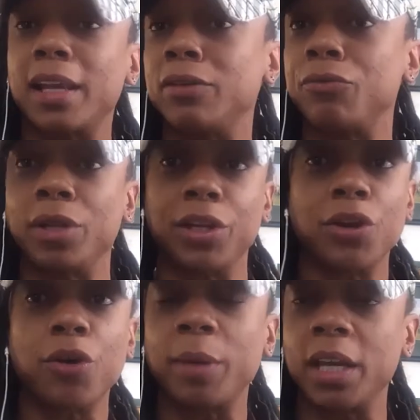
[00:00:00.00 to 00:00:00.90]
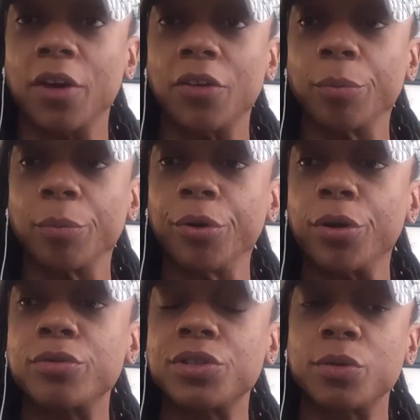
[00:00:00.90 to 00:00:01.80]
I didn't really know many other
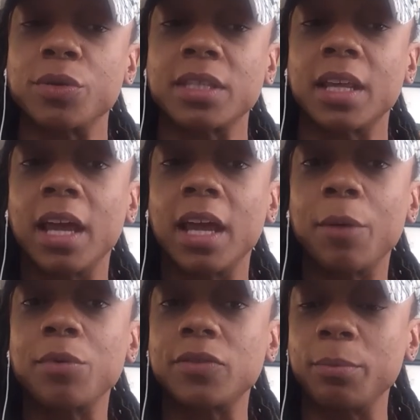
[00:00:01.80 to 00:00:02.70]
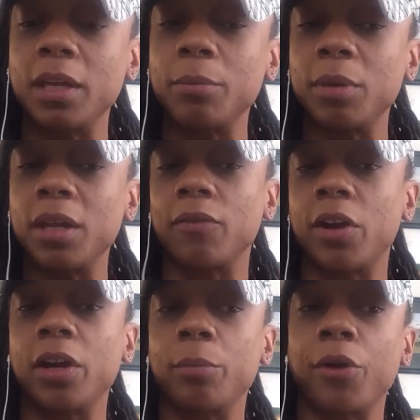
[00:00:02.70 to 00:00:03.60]
pros. So it was me being
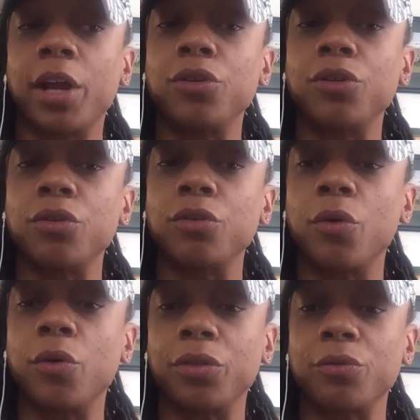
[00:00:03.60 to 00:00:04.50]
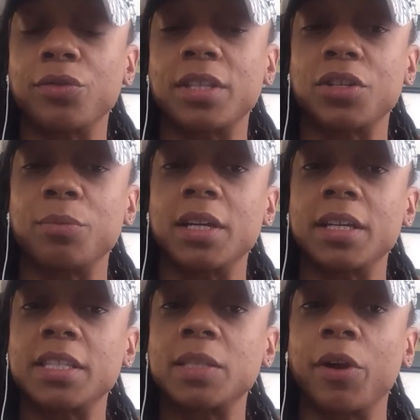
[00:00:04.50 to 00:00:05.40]
very brand new, going through such a
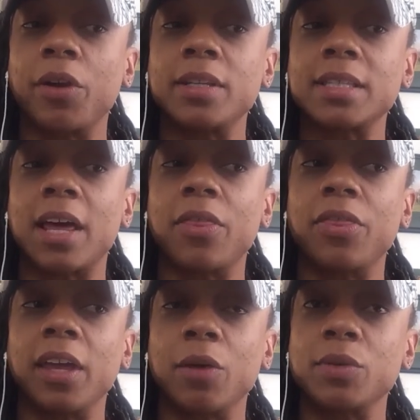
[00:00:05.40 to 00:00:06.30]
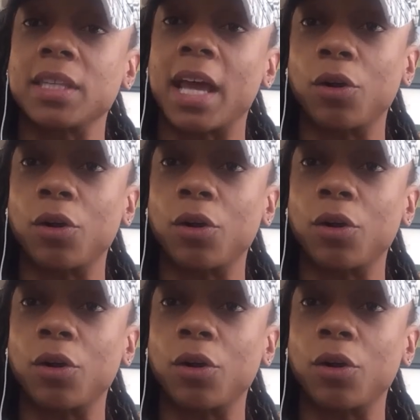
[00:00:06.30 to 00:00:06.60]
big experience. I think it was